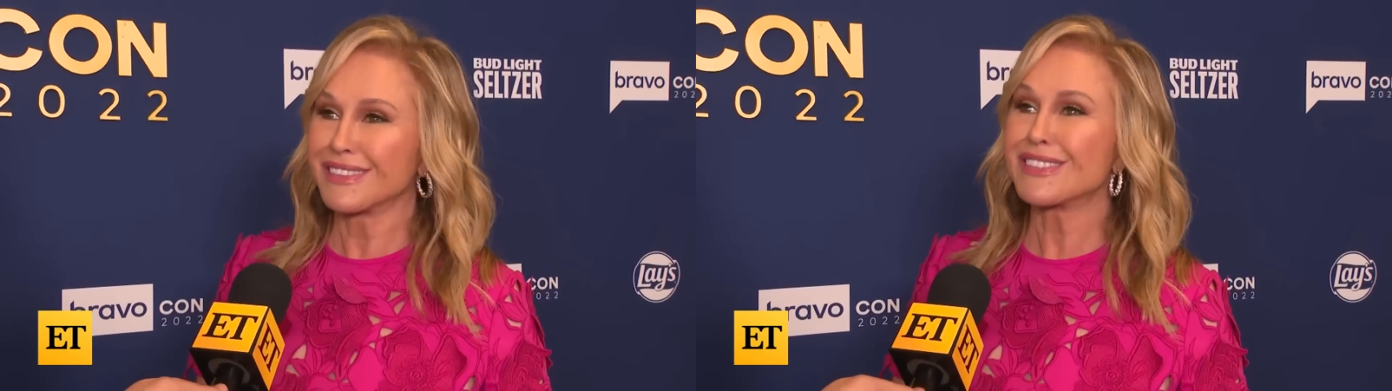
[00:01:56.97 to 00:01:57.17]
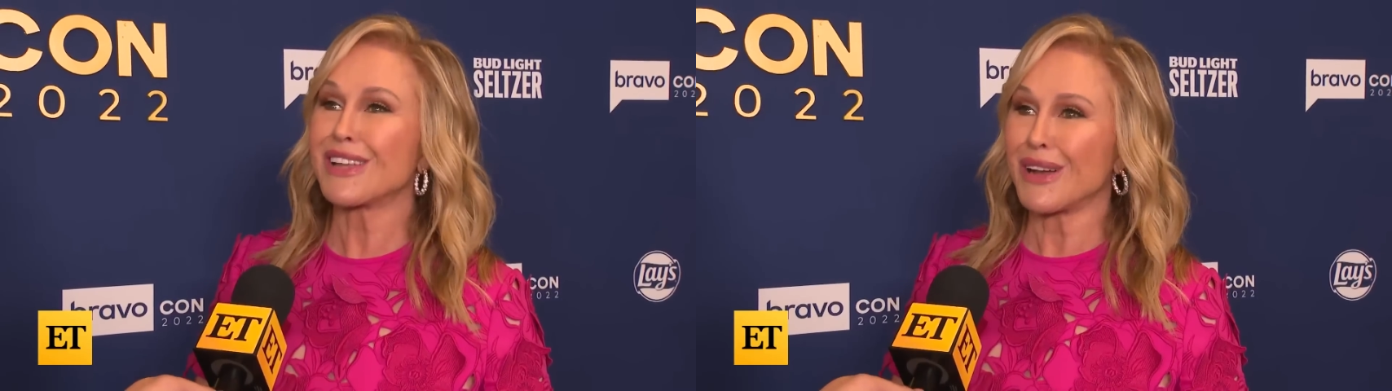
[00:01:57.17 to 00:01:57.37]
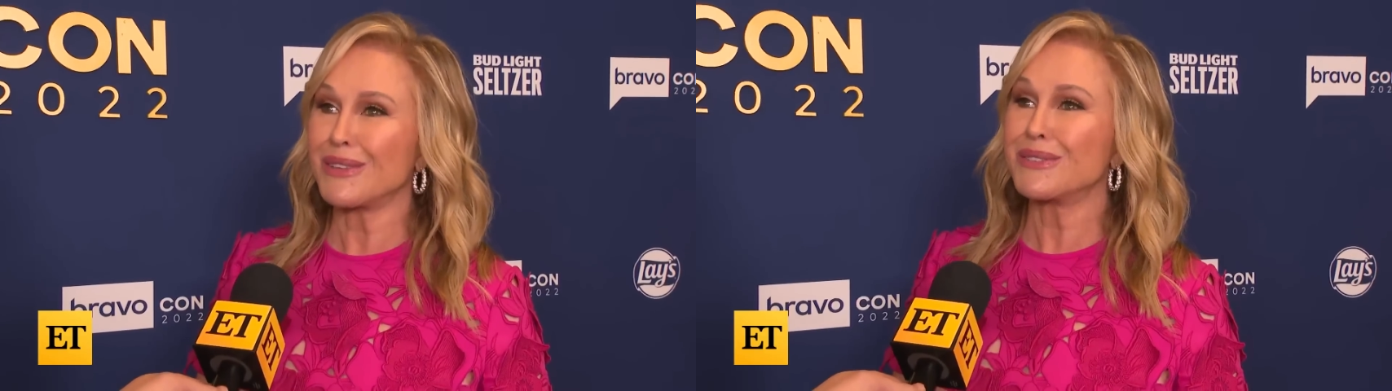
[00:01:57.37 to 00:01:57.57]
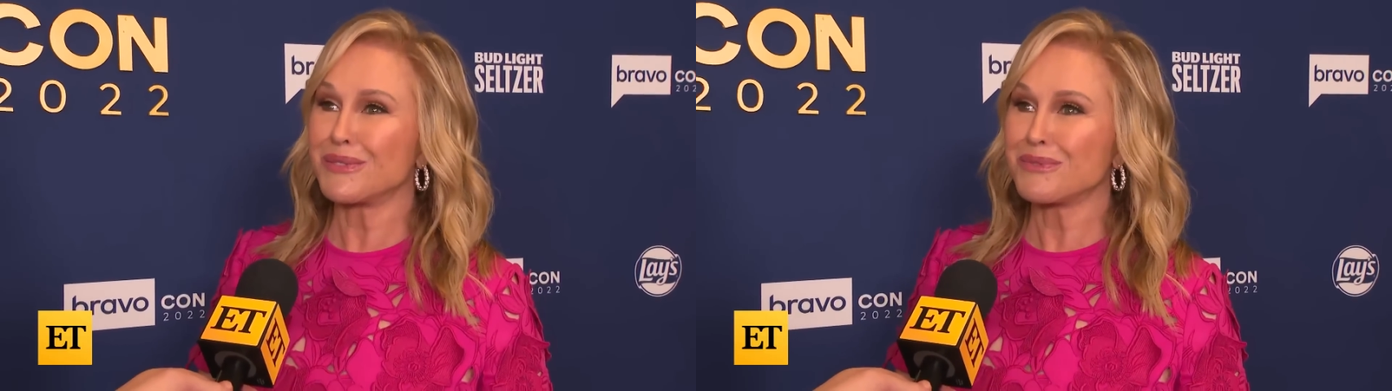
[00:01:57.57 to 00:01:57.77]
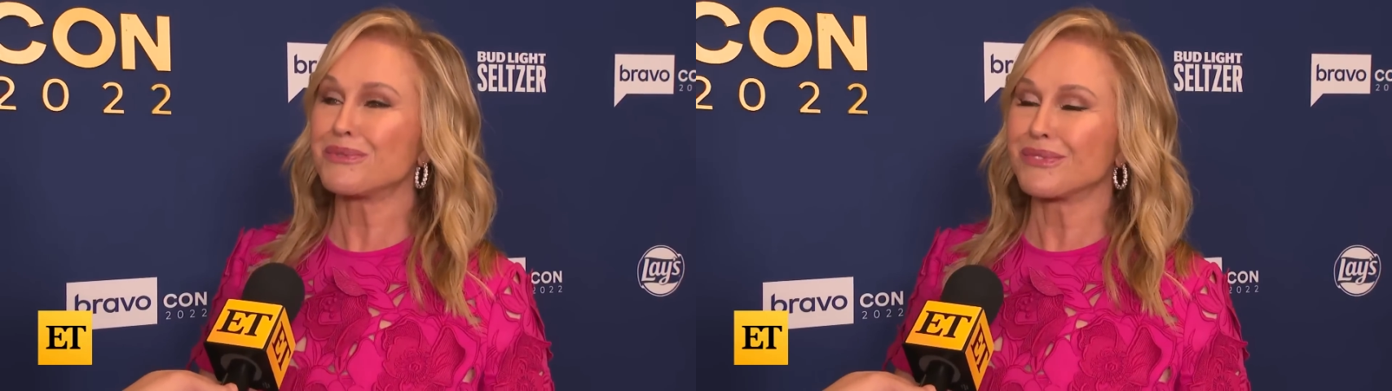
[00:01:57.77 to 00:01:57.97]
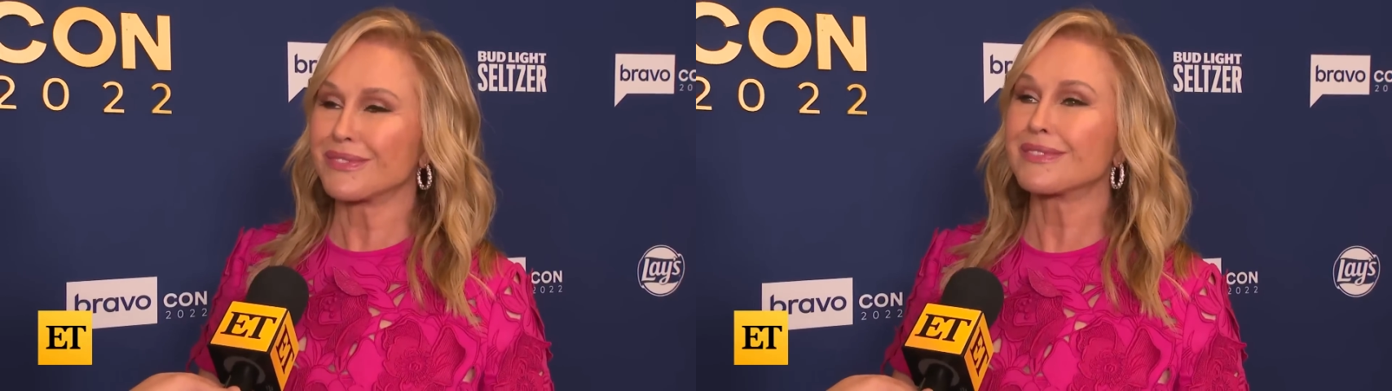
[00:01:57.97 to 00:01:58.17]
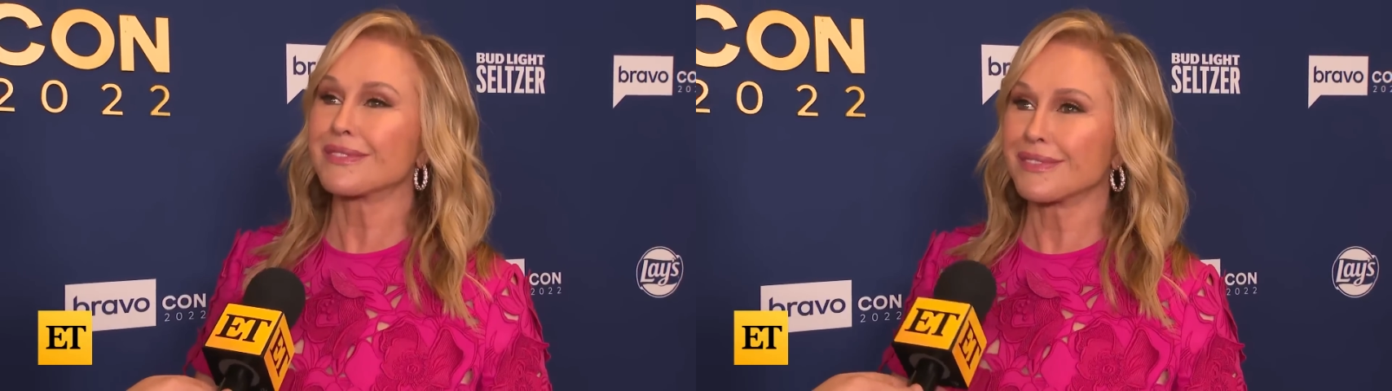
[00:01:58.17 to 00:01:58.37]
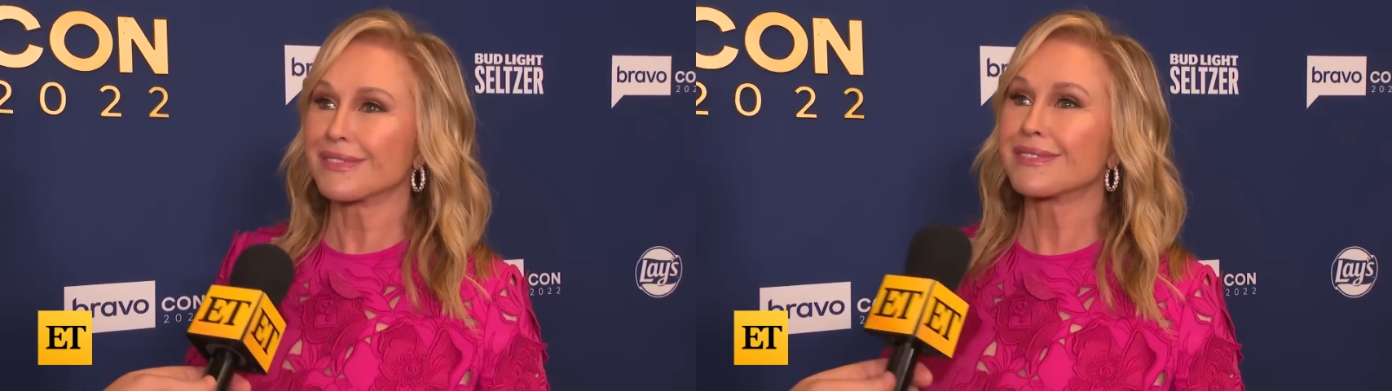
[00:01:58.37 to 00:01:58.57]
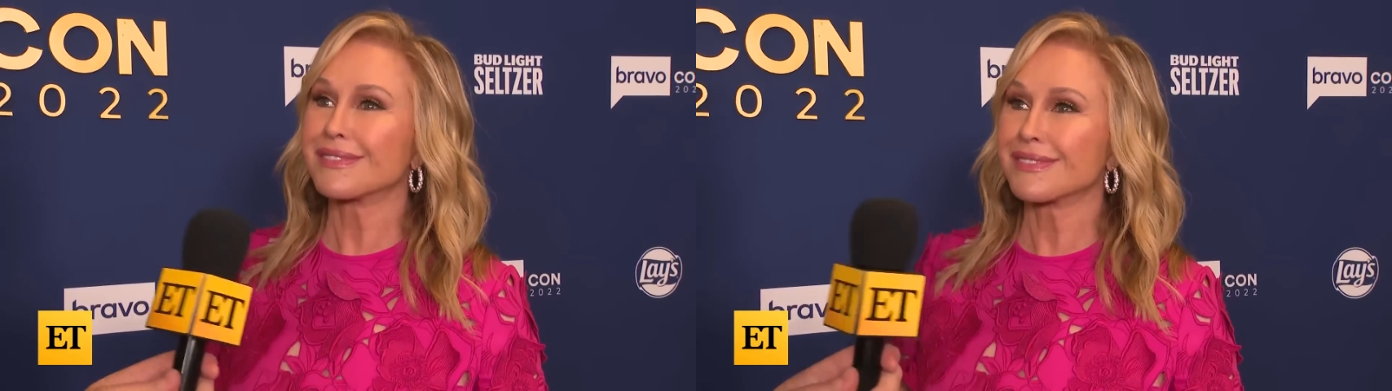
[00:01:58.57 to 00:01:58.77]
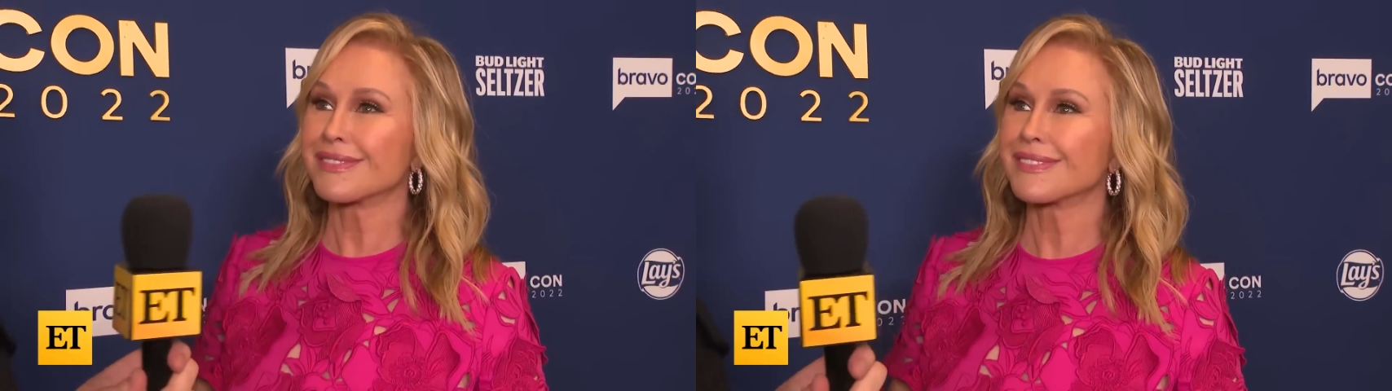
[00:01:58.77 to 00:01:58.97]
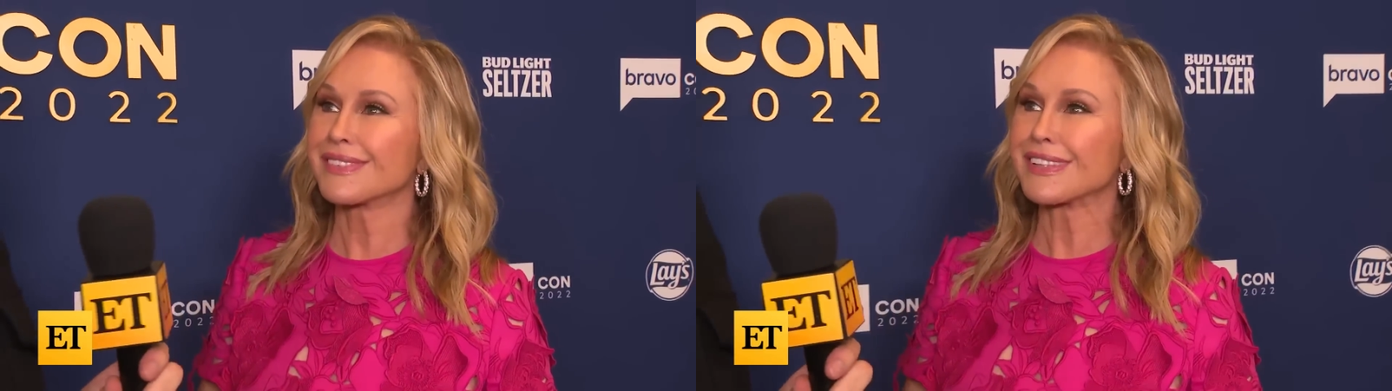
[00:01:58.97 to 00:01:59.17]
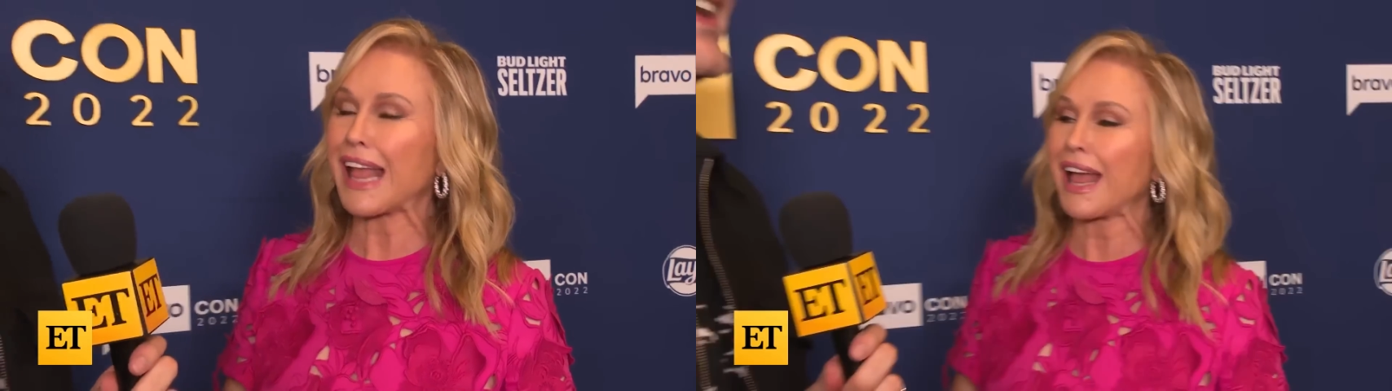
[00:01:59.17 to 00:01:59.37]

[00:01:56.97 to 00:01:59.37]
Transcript: so. Right, I got one more question for